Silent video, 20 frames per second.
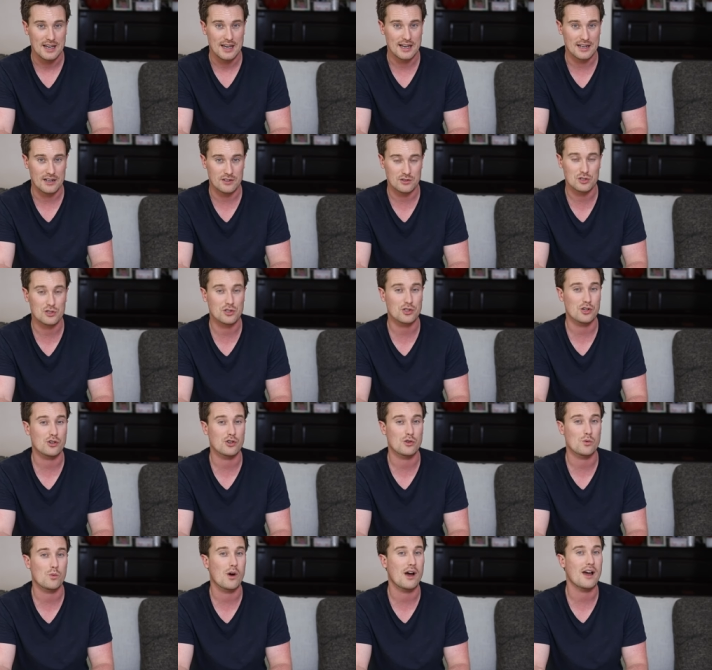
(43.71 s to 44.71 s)
And I'll just show
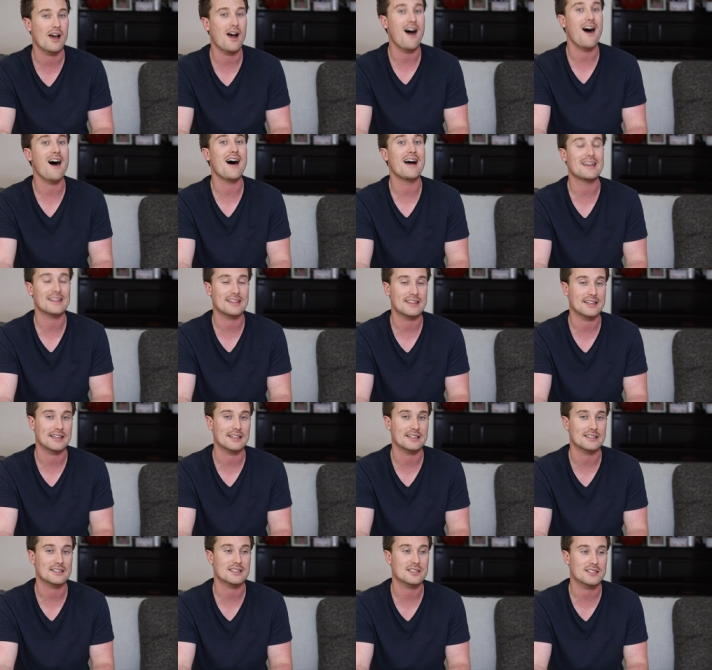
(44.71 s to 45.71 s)
you why I
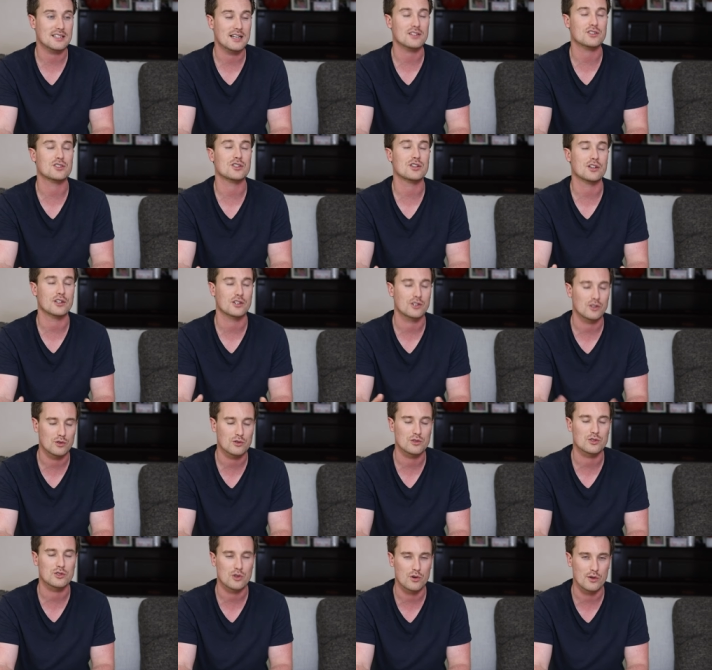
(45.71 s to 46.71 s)
think it's such a
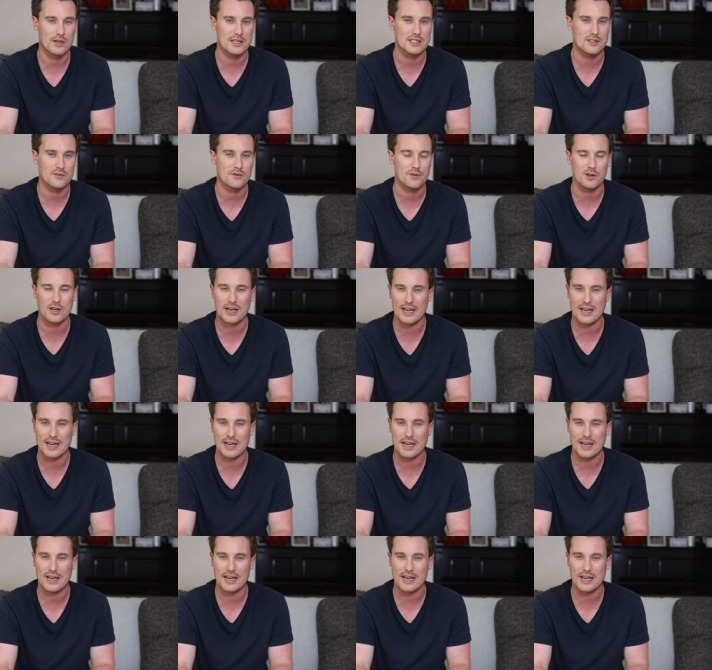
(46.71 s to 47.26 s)
good choice for